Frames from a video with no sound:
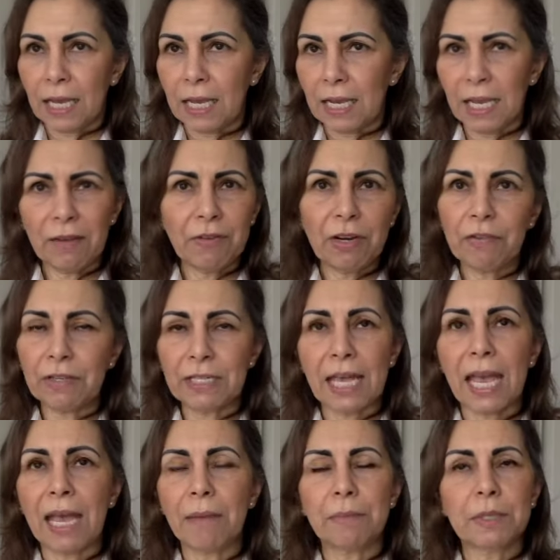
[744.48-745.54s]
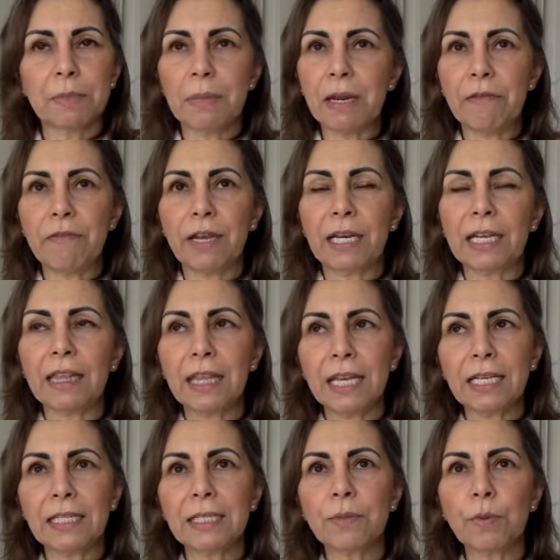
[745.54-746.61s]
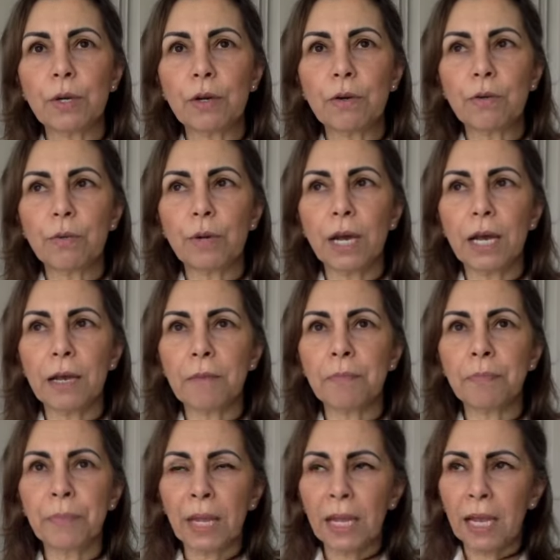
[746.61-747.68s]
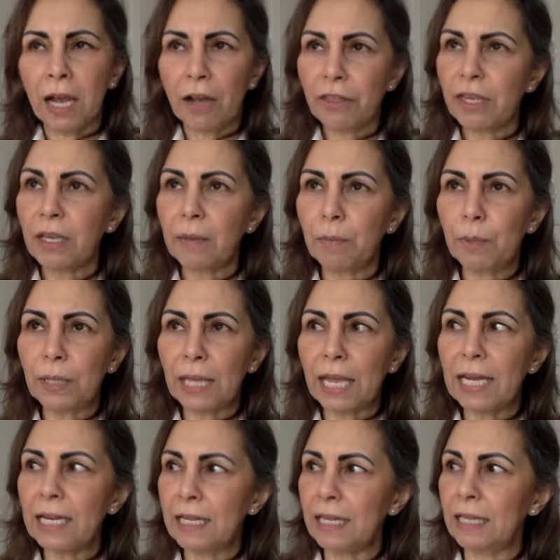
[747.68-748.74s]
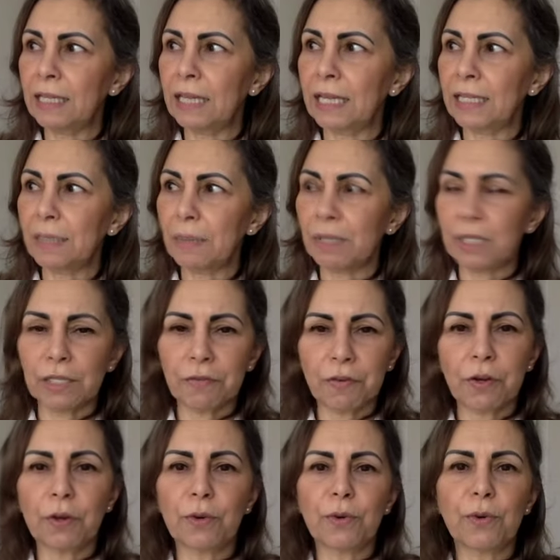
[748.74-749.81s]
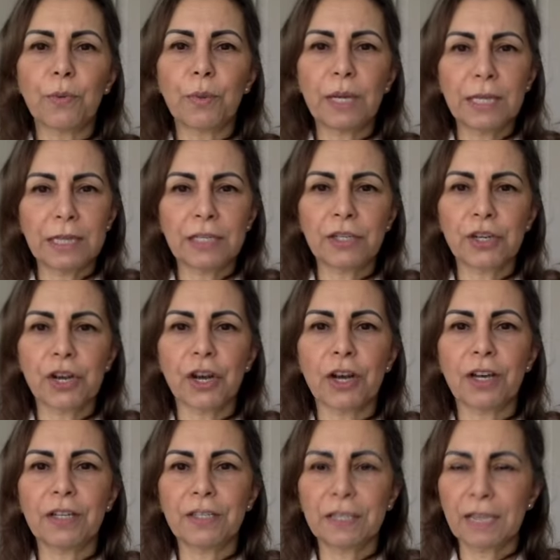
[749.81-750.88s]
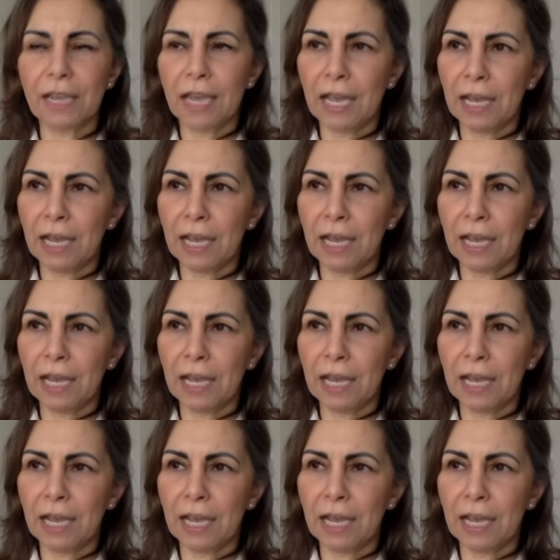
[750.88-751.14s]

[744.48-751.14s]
even if it's hemmed malefically, things will, I think with anything that's a bit difficult in the chart,